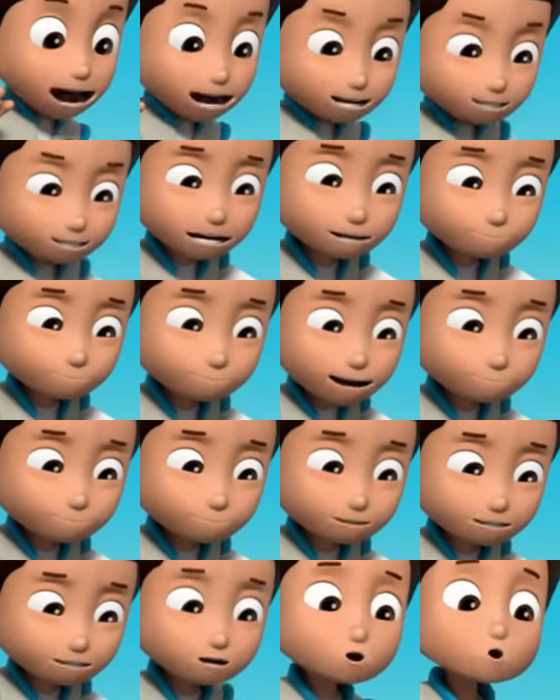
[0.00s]
Mighty
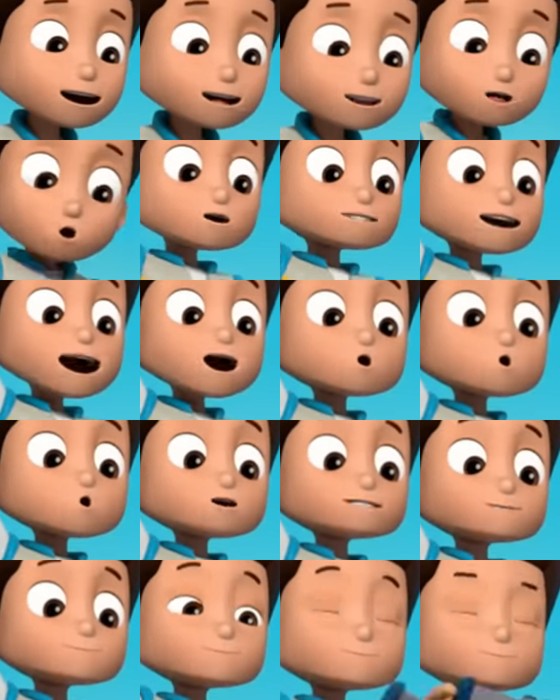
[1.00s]
Pups, to the
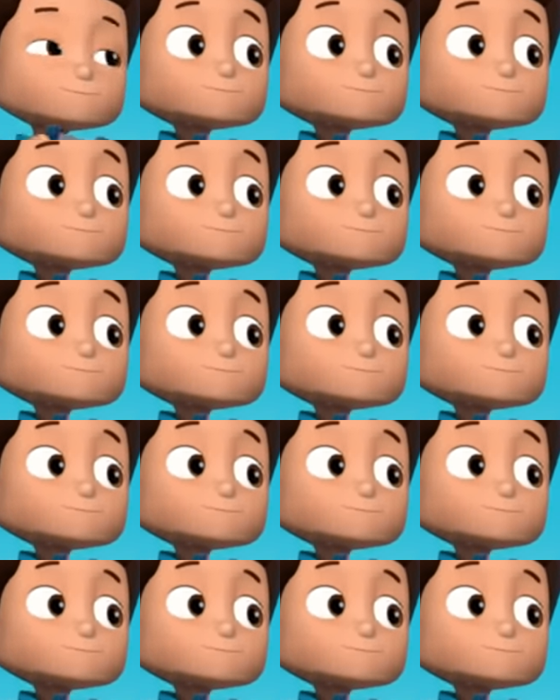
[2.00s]
lookout!